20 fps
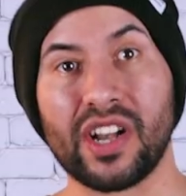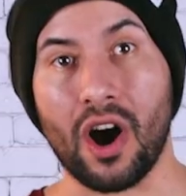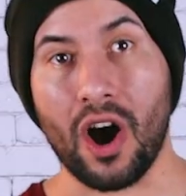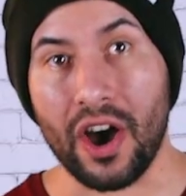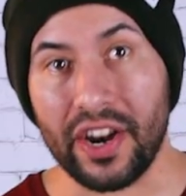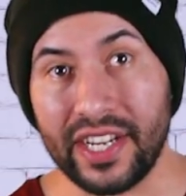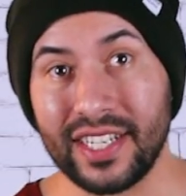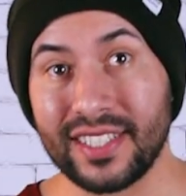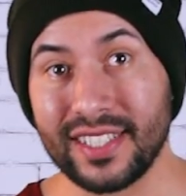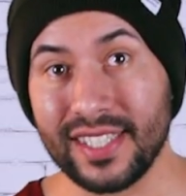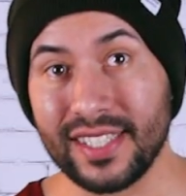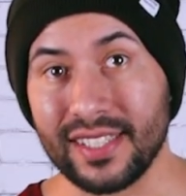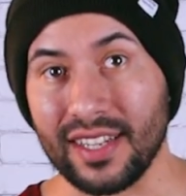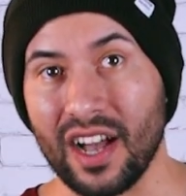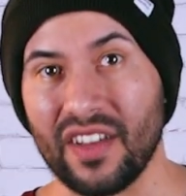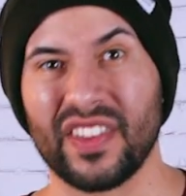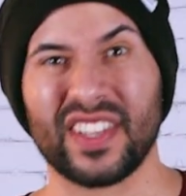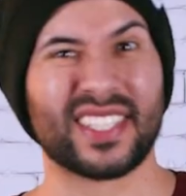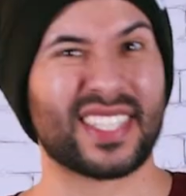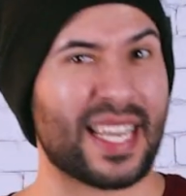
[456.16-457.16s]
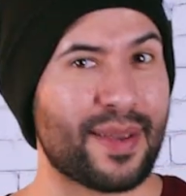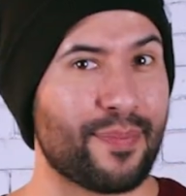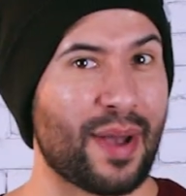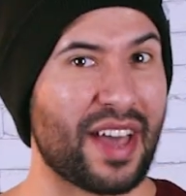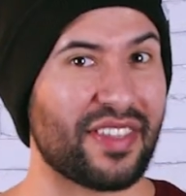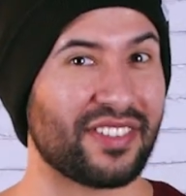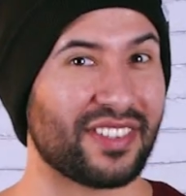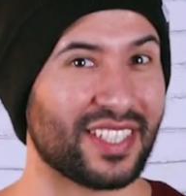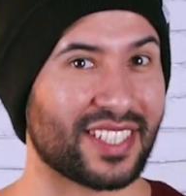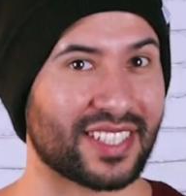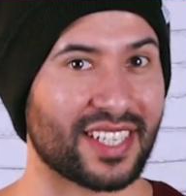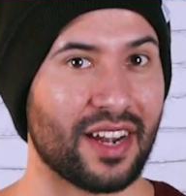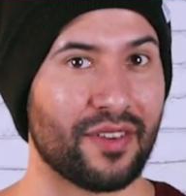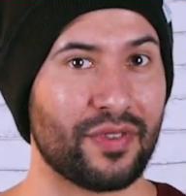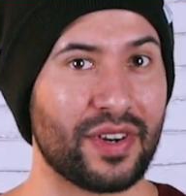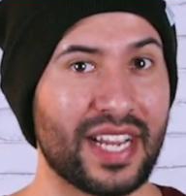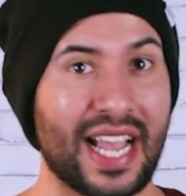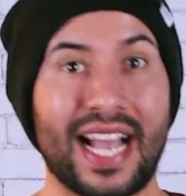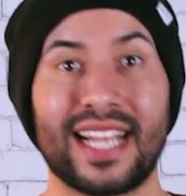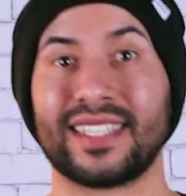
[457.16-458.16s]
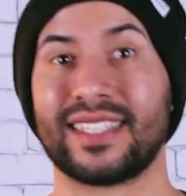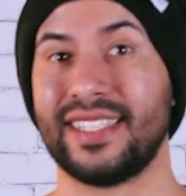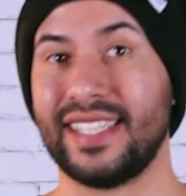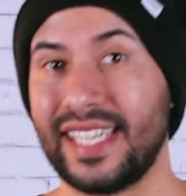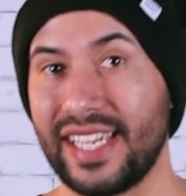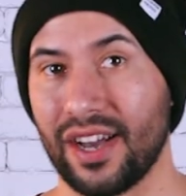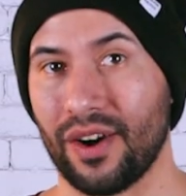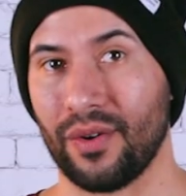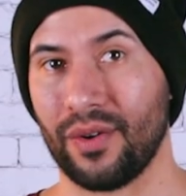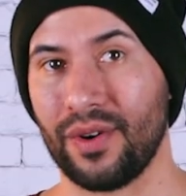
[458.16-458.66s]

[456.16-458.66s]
audiences on the same path of discovery as Neo,